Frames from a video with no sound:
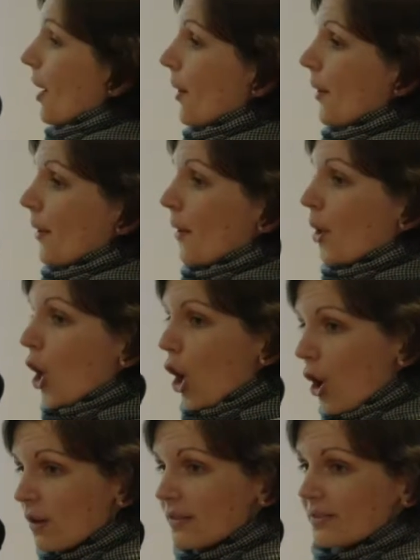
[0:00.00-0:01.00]

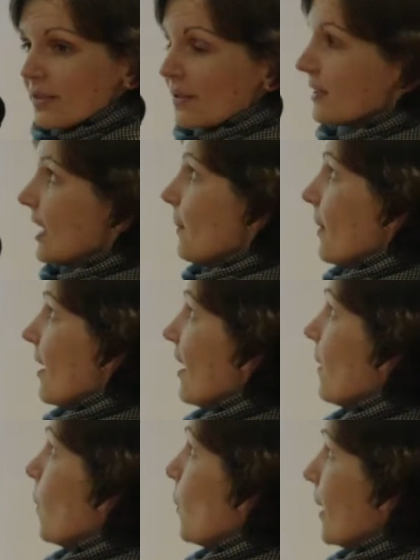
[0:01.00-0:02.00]
Also, they
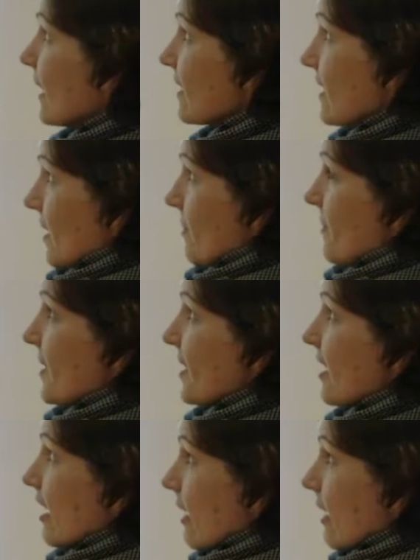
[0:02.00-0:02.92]
were victims,